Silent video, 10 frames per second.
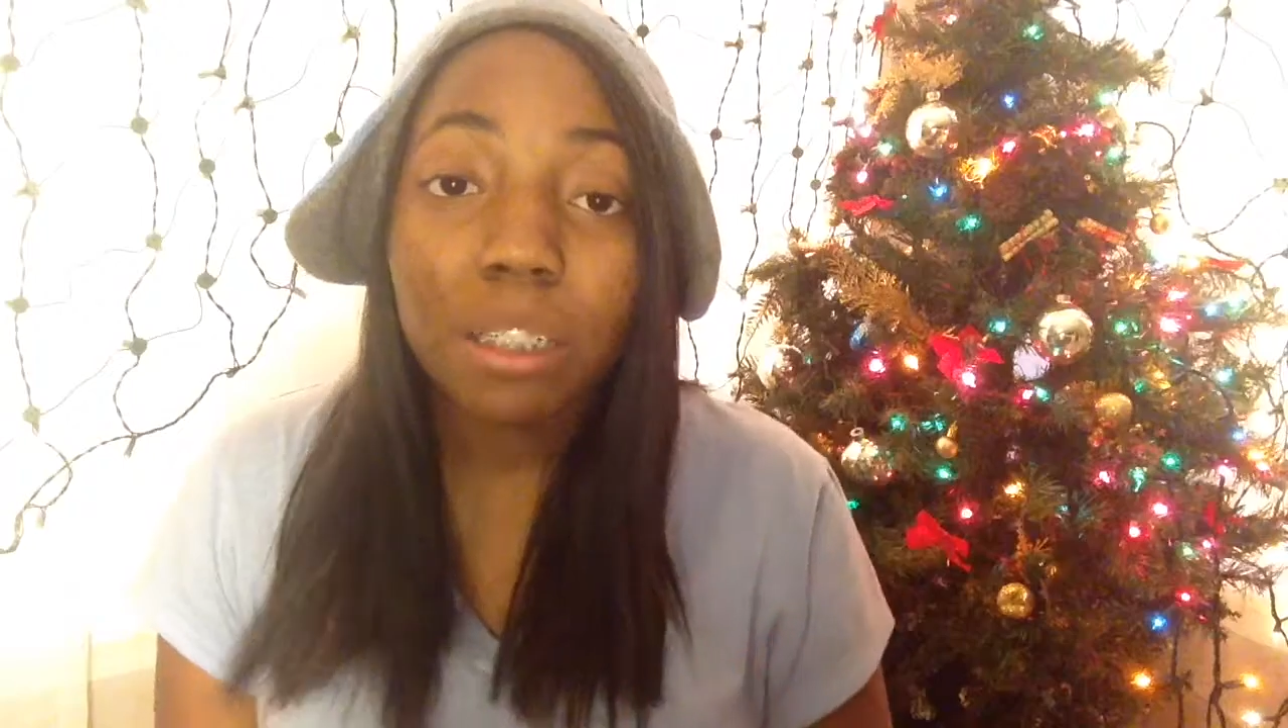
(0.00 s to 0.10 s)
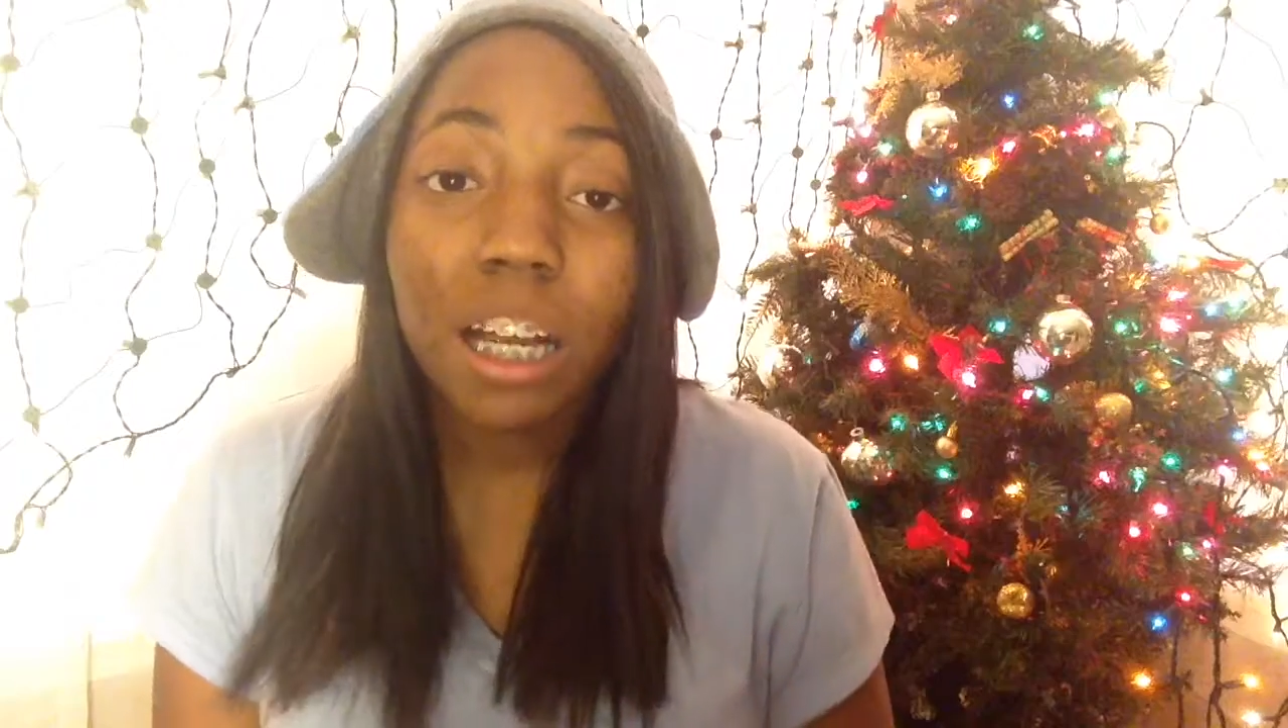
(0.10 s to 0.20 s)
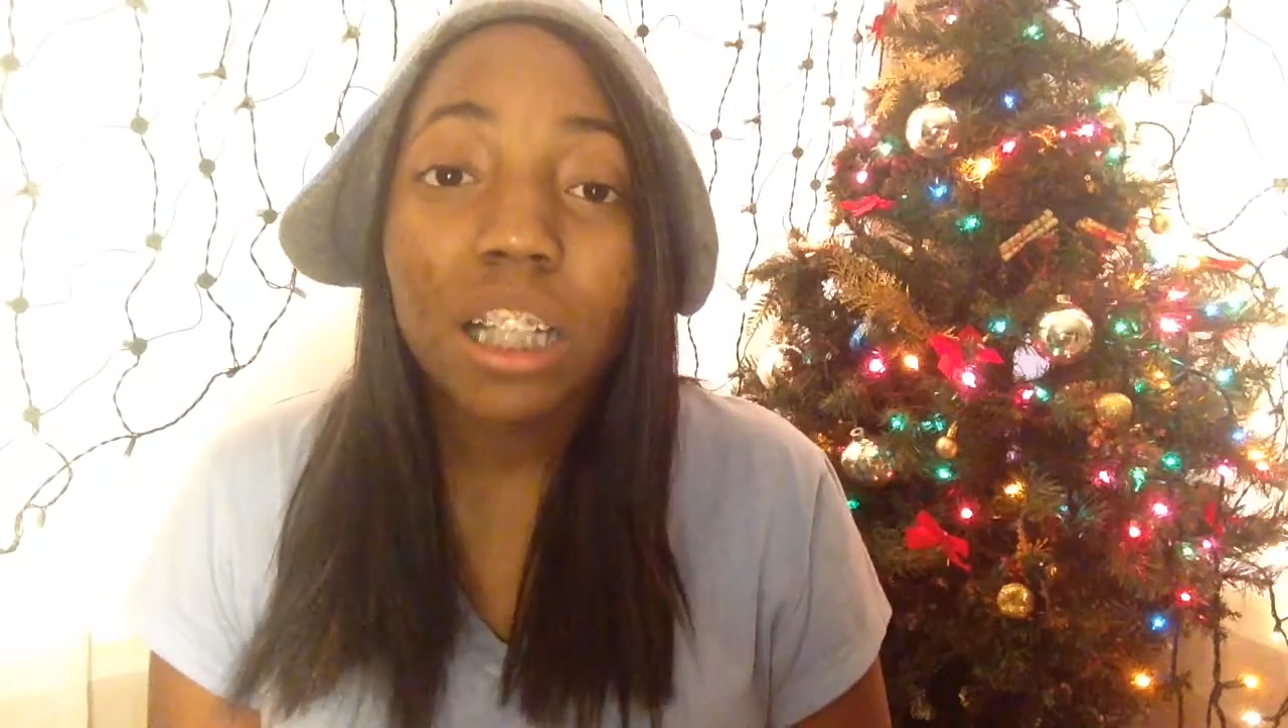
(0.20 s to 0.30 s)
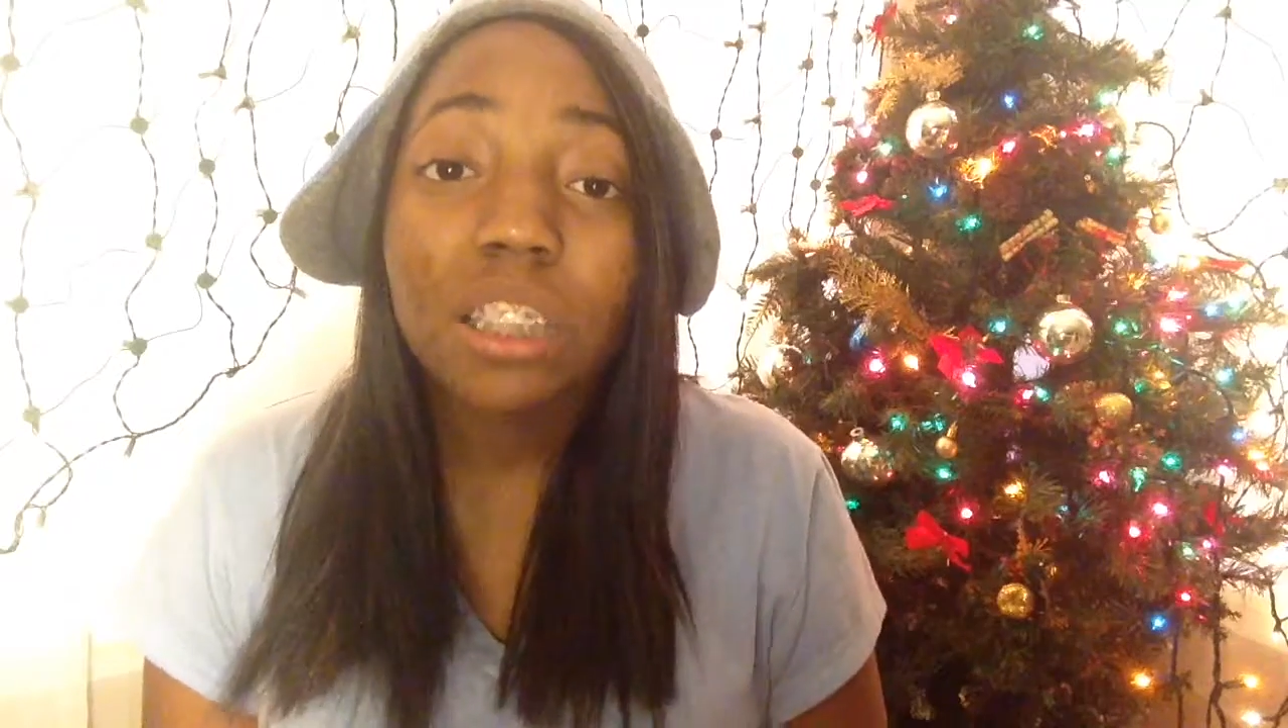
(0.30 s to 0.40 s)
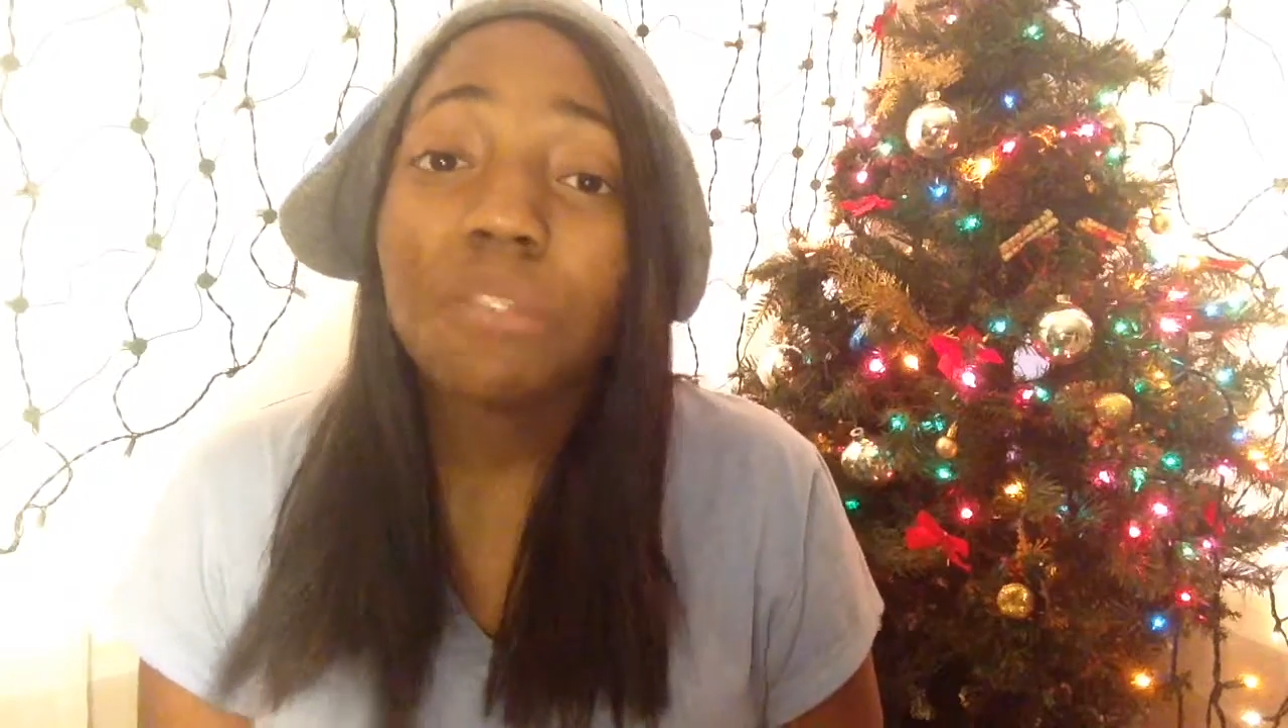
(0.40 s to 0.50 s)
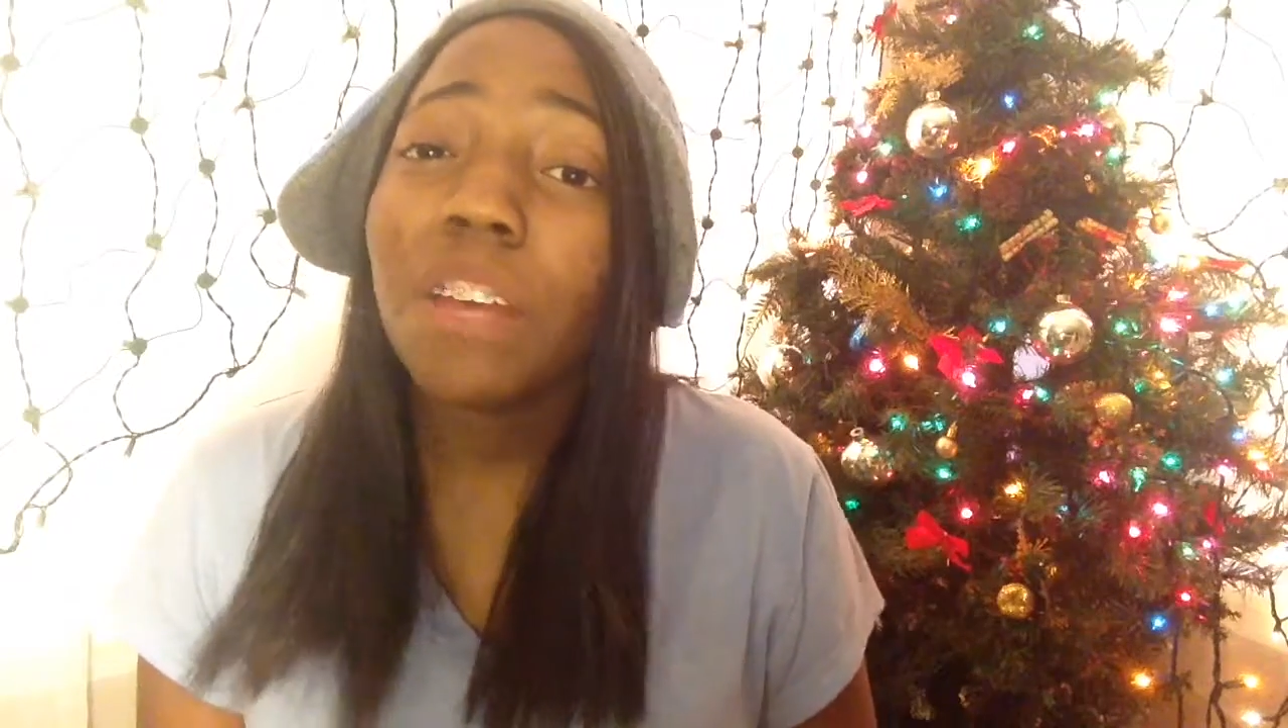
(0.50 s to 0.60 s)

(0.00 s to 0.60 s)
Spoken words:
because